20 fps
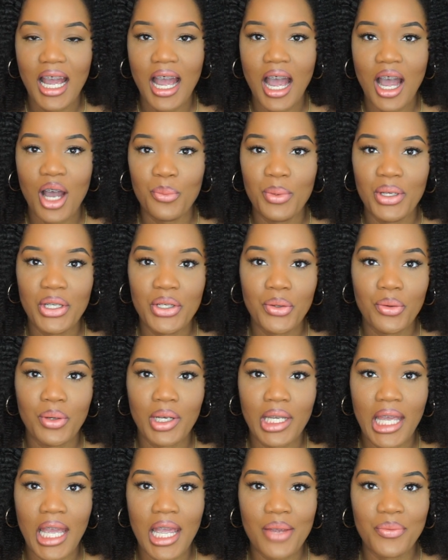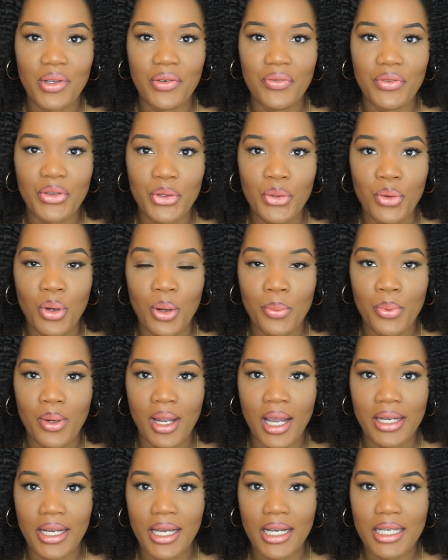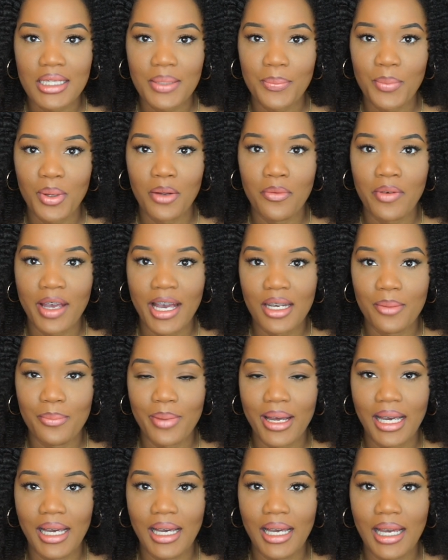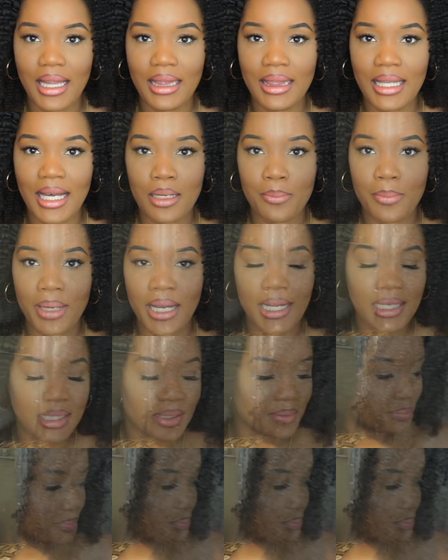I'll be doing a review on products provided by LottaBody.